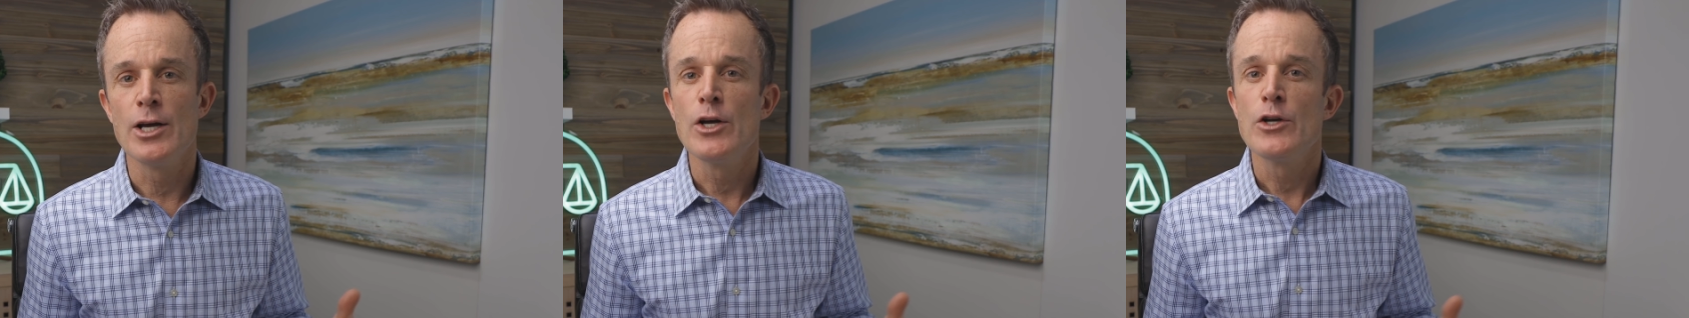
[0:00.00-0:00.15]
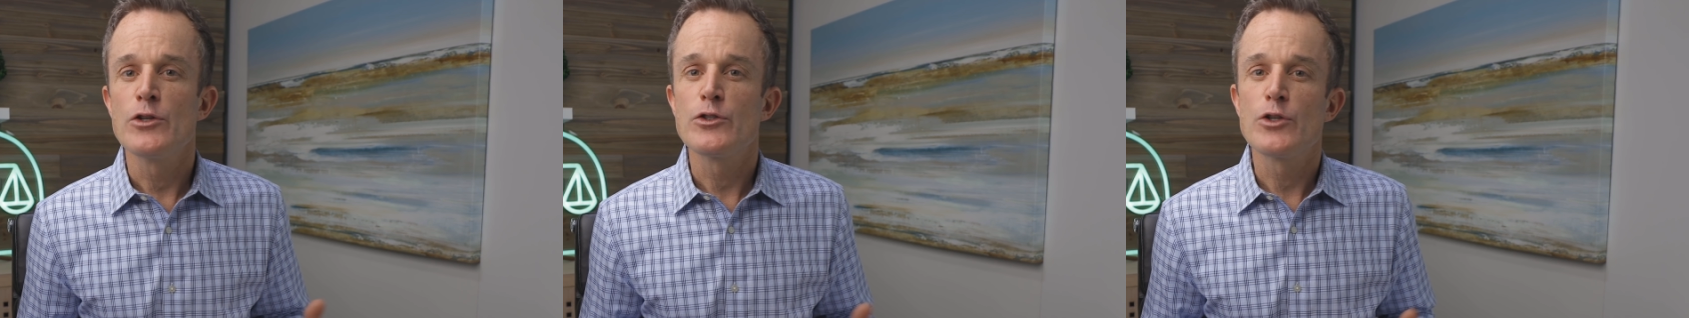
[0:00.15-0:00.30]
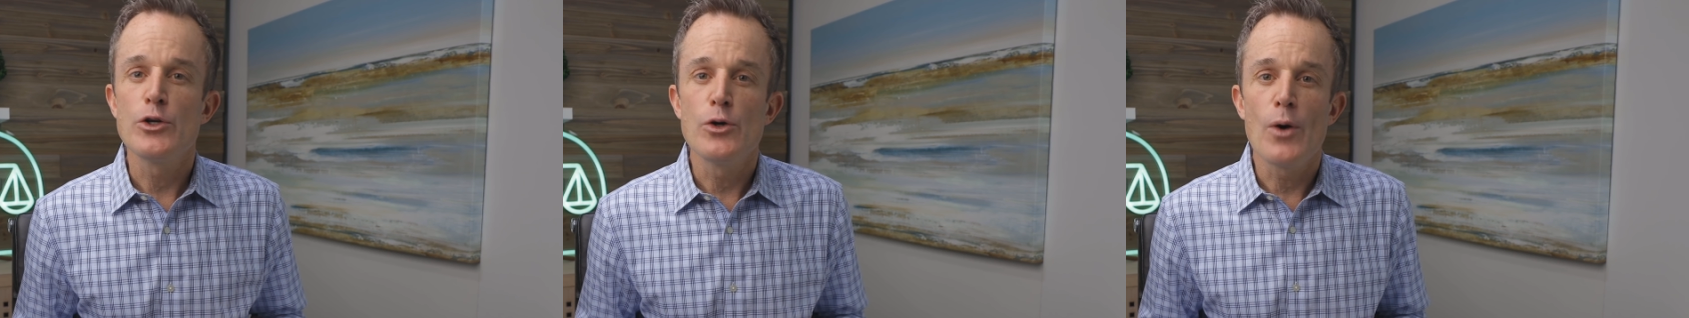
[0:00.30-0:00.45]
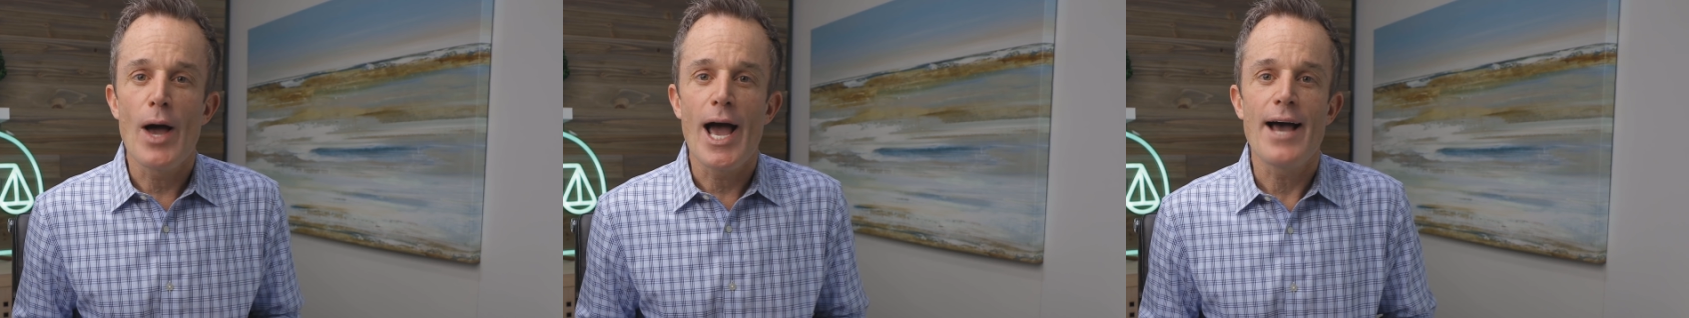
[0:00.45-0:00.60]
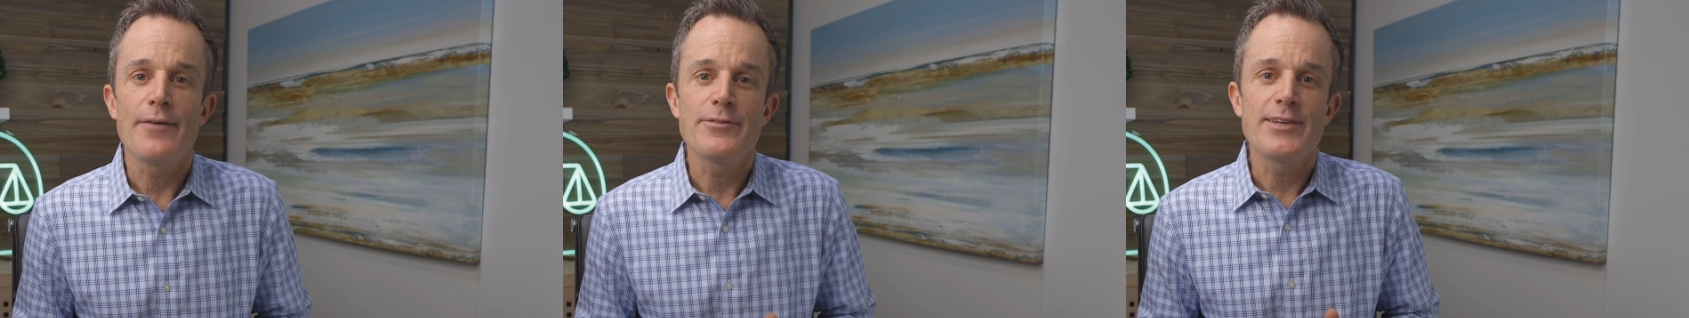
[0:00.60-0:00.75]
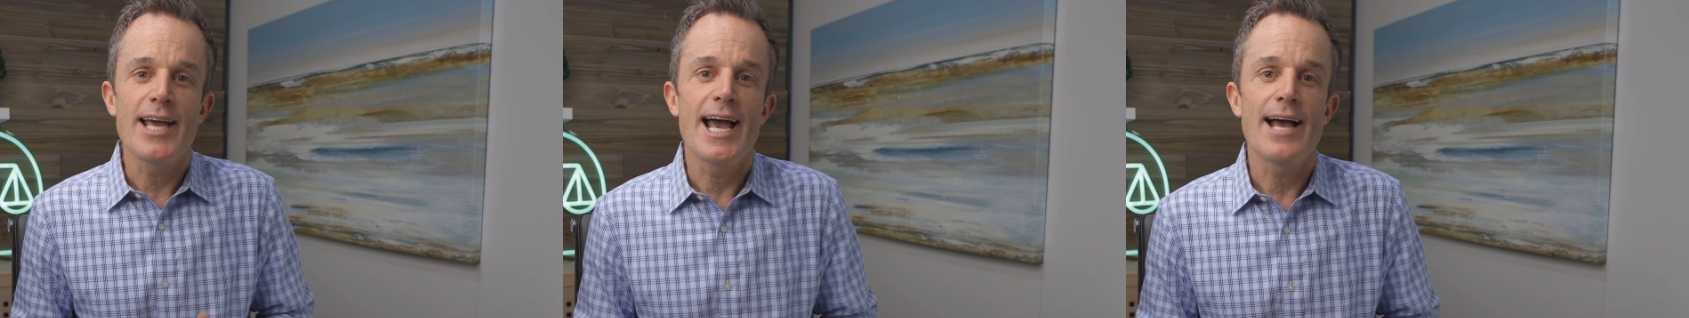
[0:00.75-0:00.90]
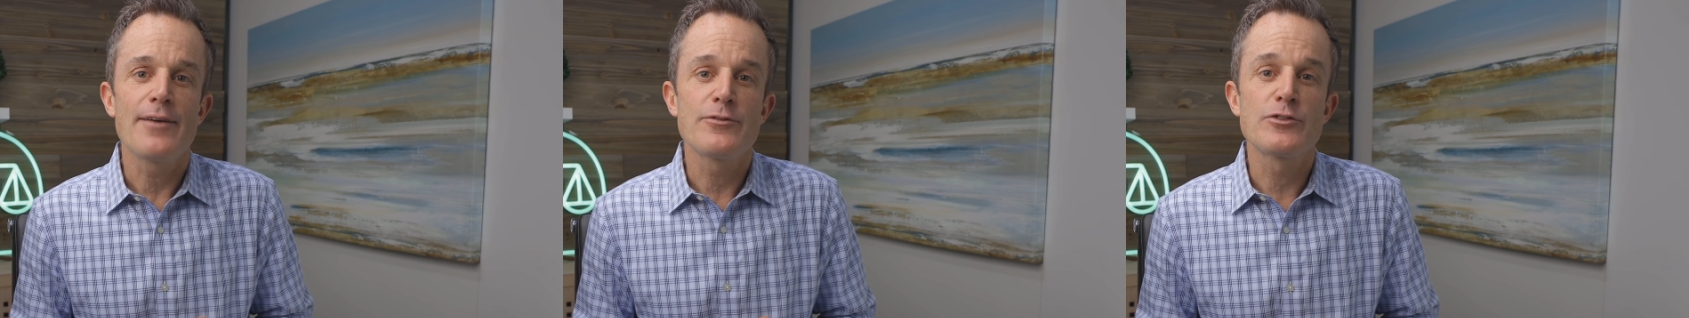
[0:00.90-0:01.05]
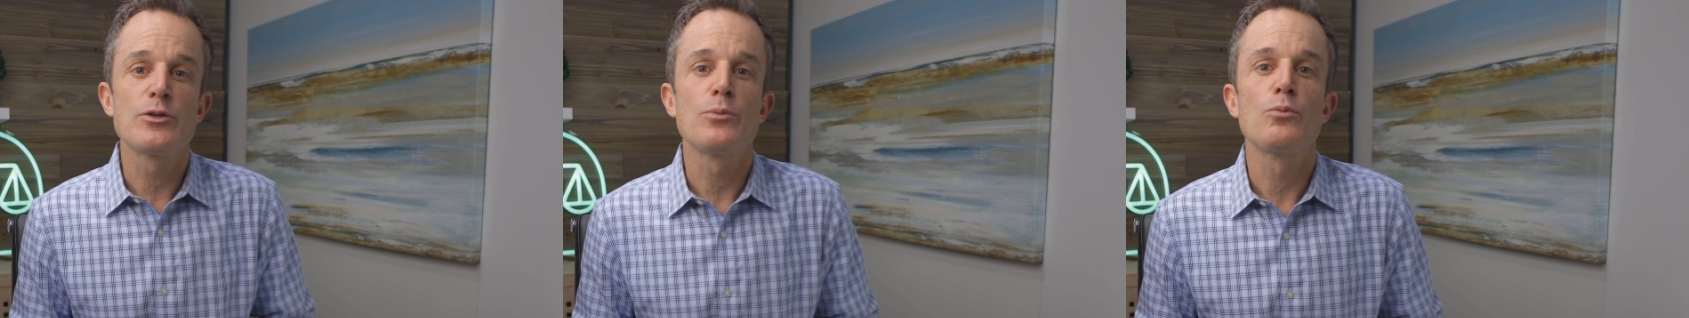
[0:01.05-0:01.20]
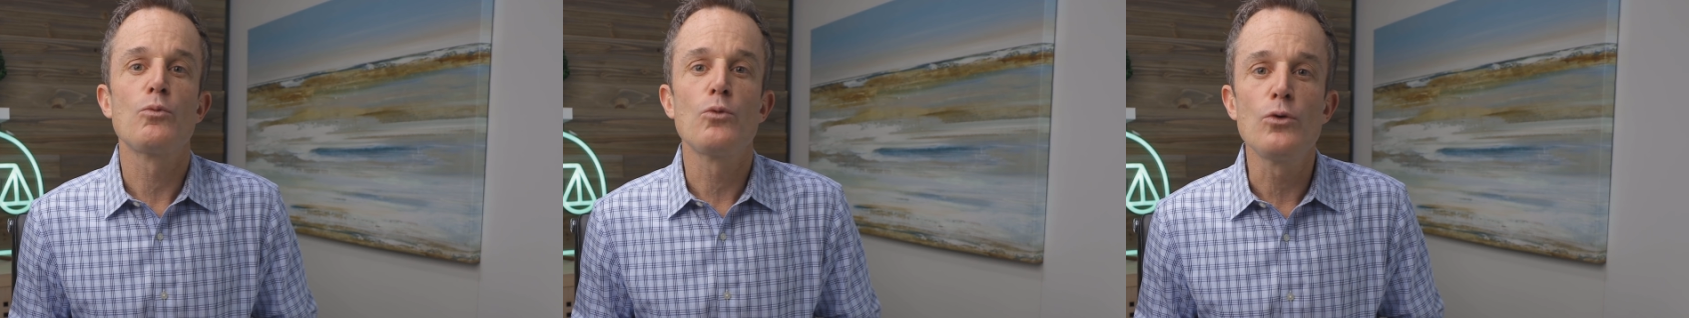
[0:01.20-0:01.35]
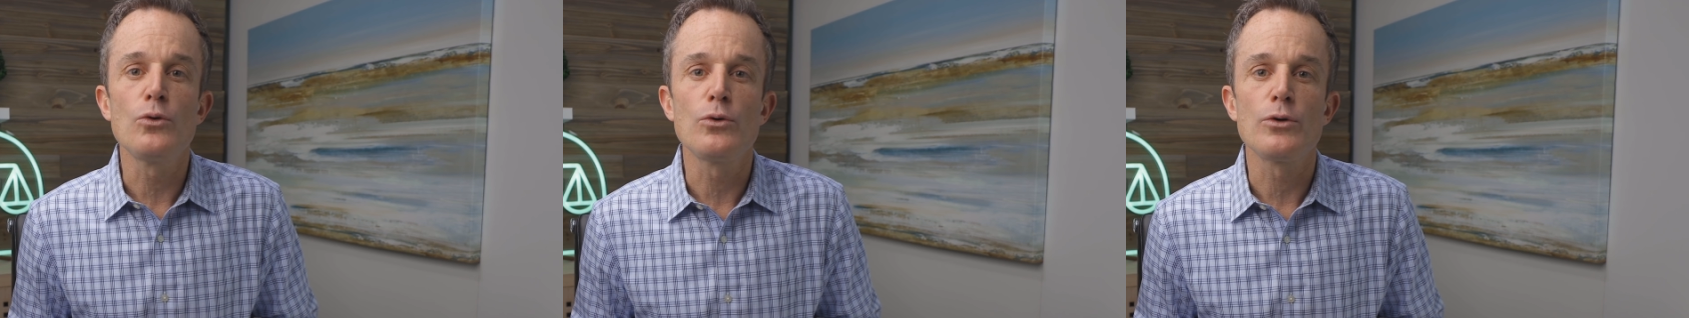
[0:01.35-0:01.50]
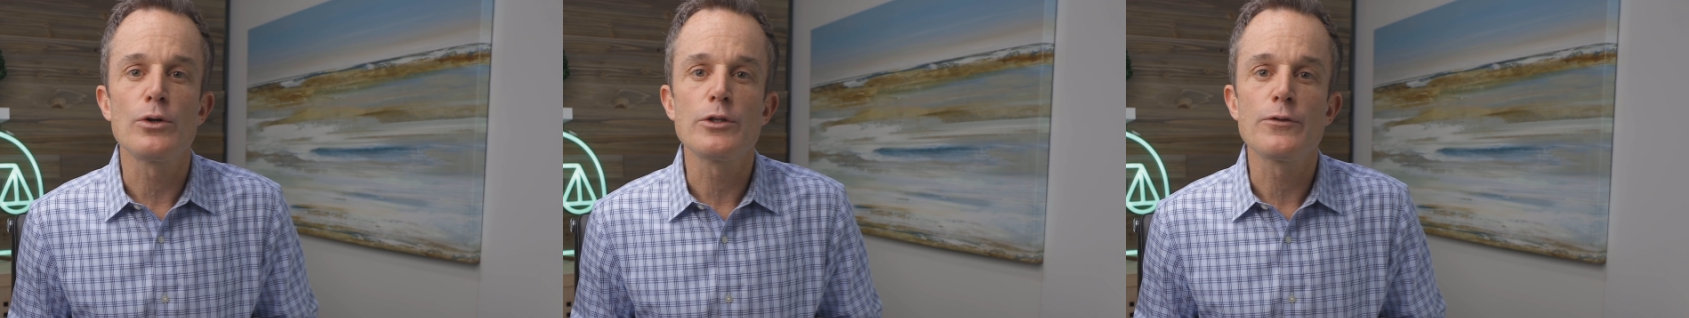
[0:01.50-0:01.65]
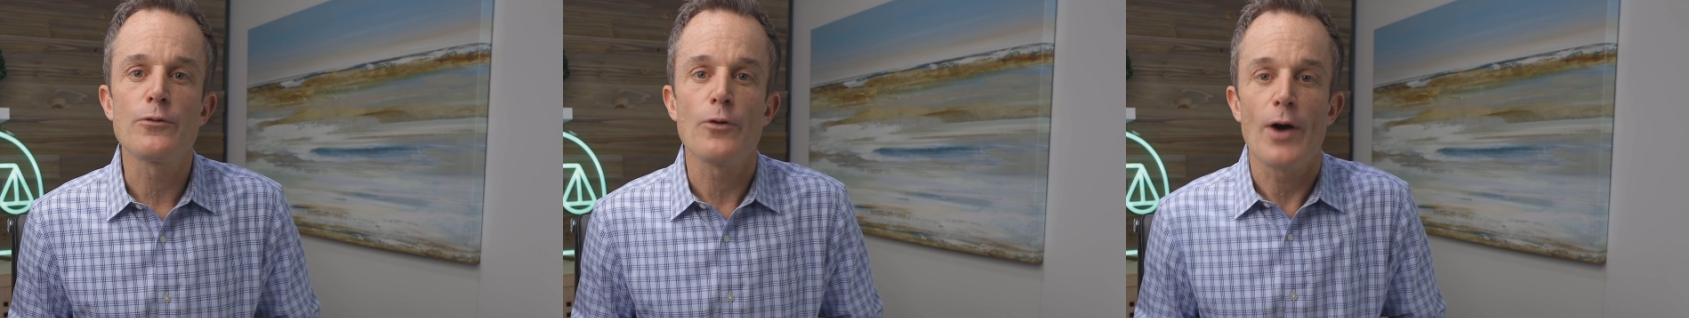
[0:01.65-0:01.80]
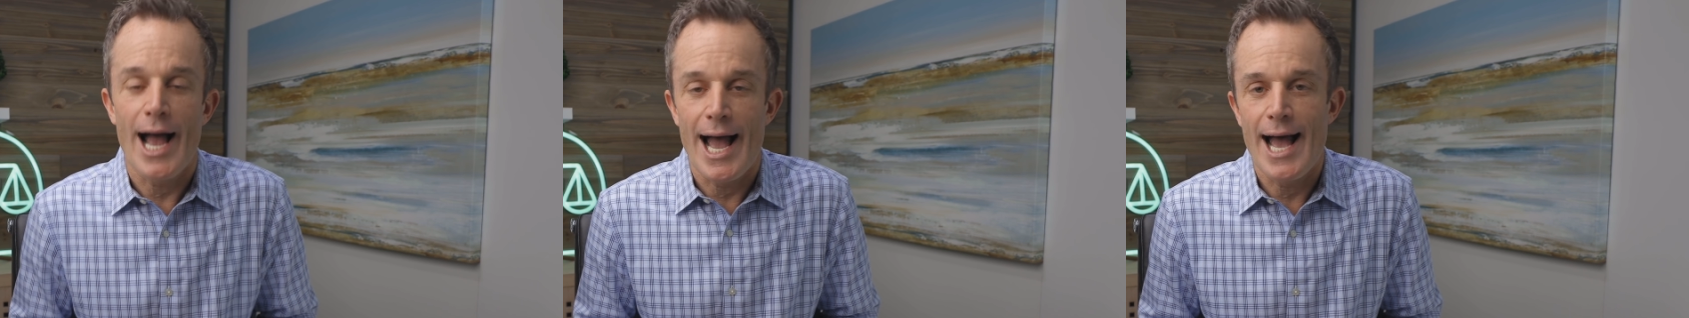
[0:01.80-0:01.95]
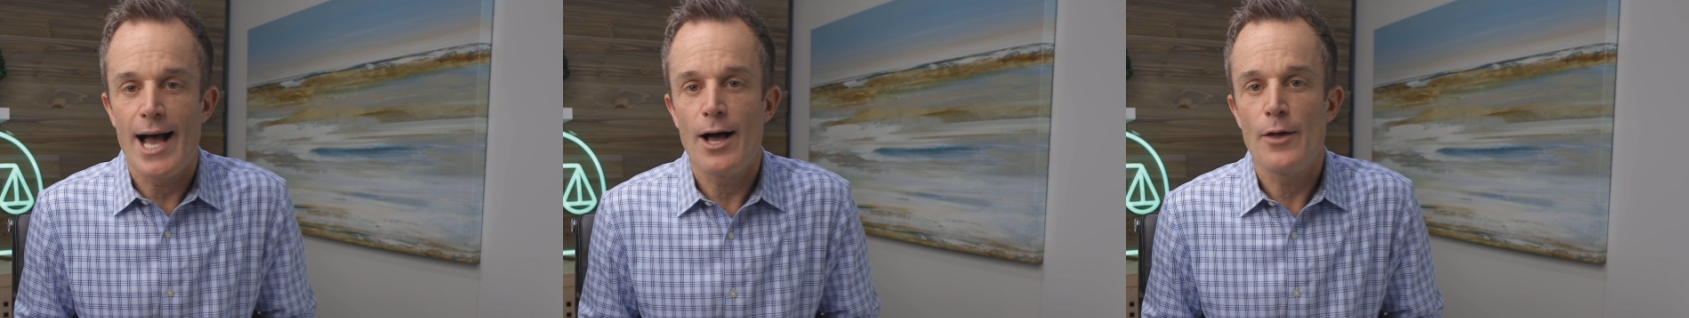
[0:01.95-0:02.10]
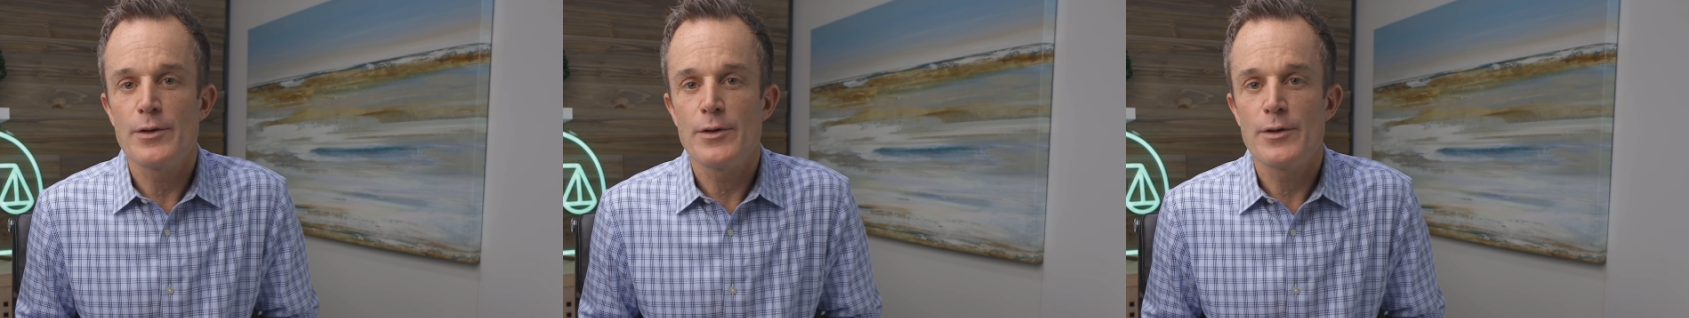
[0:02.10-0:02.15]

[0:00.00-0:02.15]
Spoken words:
So you have to have some rules for how